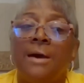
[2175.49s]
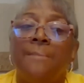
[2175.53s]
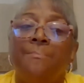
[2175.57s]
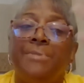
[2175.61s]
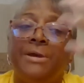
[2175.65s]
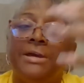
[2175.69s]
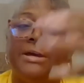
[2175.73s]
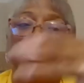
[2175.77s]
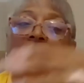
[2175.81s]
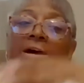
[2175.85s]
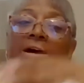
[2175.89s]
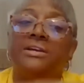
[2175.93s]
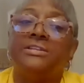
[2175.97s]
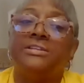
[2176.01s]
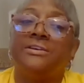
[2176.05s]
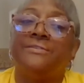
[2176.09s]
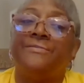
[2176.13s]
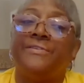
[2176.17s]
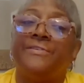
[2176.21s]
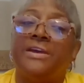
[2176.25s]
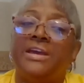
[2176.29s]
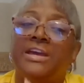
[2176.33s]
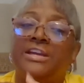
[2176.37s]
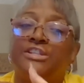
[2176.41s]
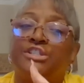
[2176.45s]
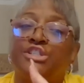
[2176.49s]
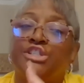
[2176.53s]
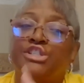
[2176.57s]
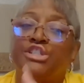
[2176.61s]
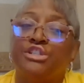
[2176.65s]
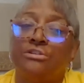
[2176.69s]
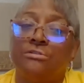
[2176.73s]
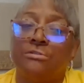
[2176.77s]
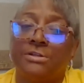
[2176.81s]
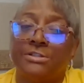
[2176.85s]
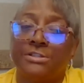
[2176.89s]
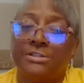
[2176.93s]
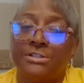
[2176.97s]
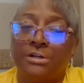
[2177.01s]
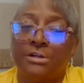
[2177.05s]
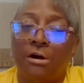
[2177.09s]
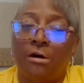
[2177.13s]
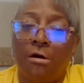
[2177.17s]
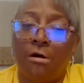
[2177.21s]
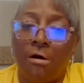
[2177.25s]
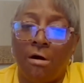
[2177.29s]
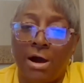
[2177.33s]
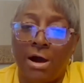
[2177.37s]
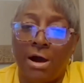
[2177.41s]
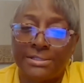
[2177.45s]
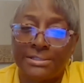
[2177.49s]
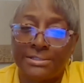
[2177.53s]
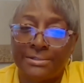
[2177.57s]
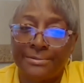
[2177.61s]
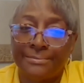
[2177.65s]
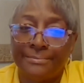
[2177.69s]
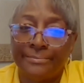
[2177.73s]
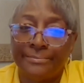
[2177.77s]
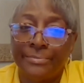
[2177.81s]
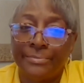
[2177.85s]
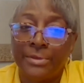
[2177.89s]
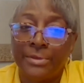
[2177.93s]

because of insurance costs.